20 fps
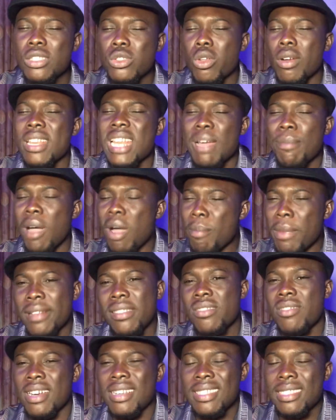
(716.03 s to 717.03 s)
talking about
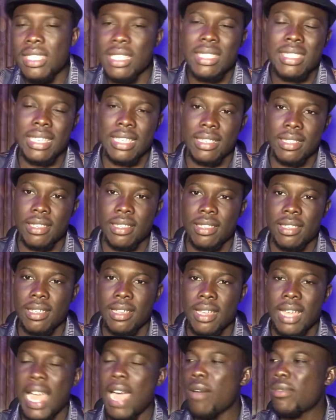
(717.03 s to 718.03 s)
materialistic things.
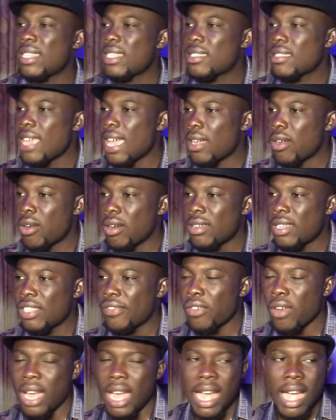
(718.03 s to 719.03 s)
How this guy got
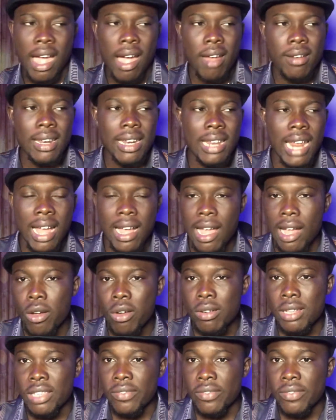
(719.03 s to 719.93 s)
this for her, how that guy got